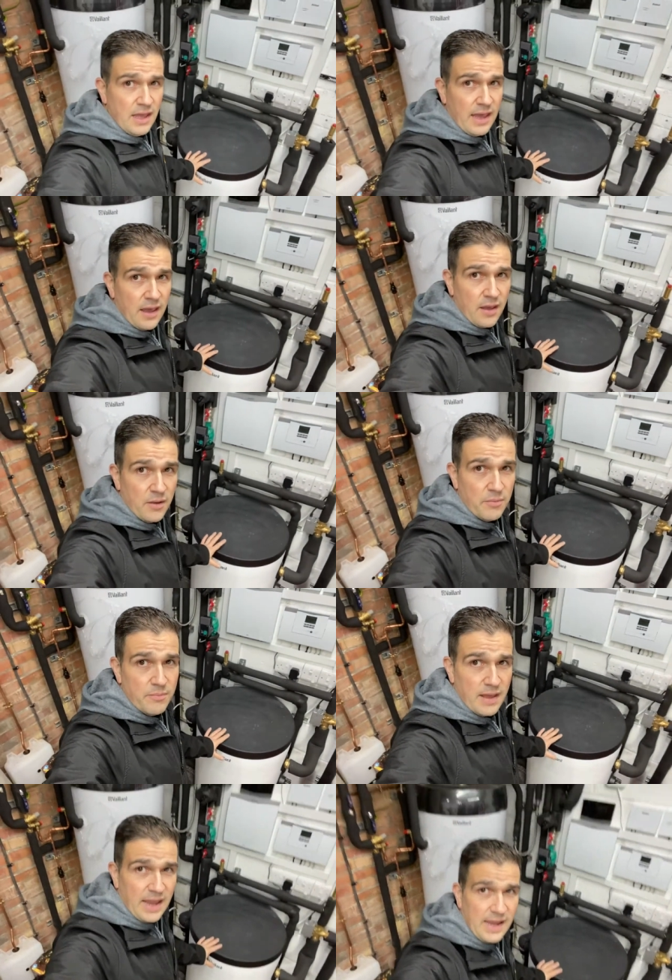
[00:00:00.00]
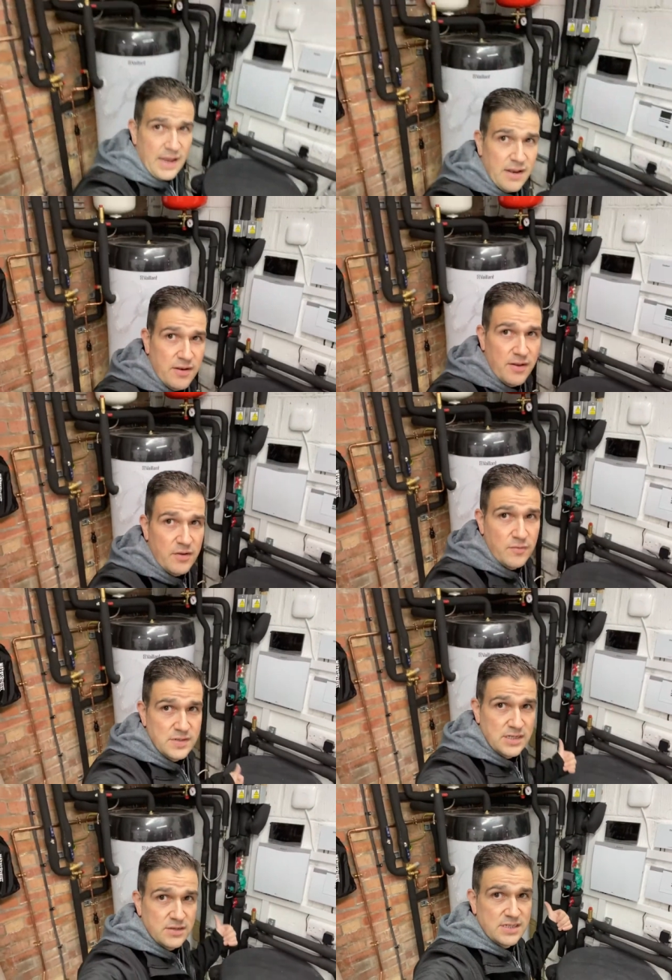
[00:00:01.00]
um, and
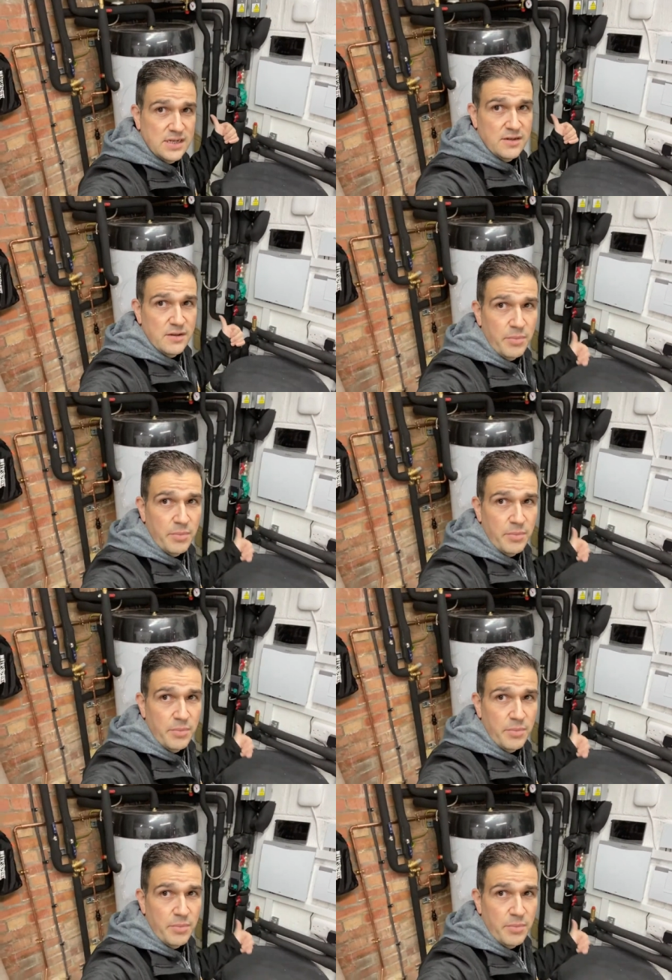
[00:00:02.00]
obviously our cylinder